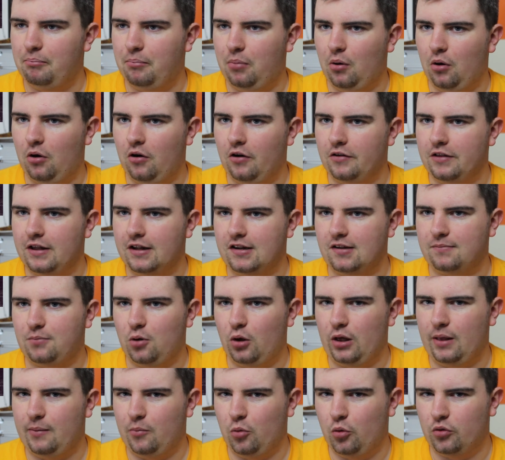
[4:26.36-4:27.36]
but this is
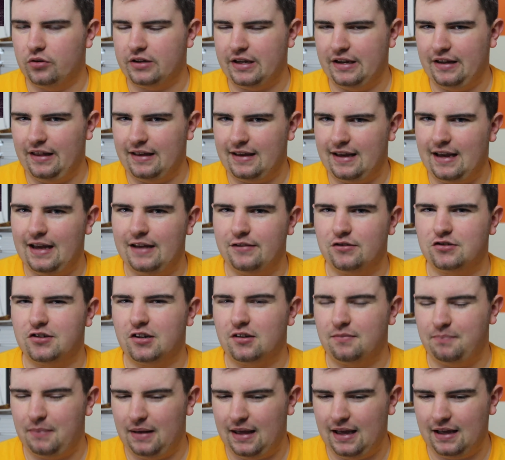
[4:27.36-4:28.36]
probably the most kind of like
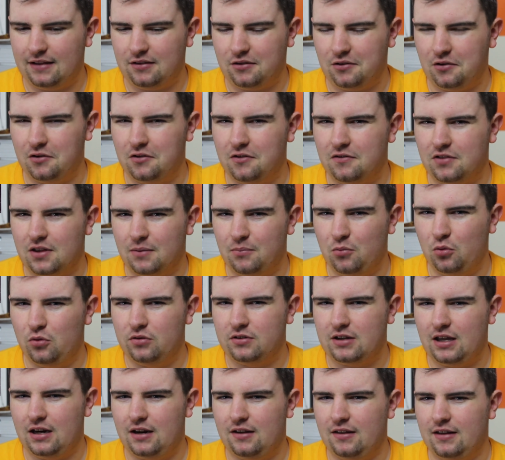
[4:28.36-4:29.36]
introspective, the
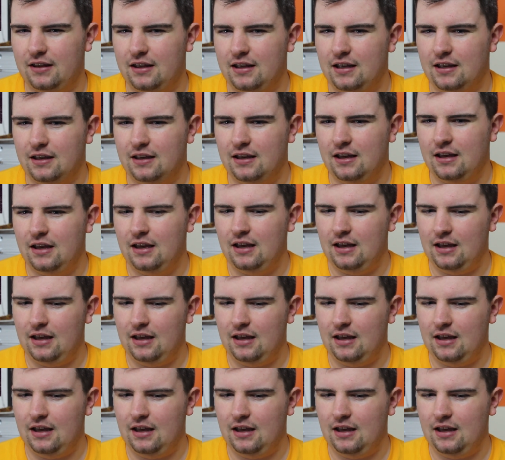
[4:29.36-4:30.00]
most kind of like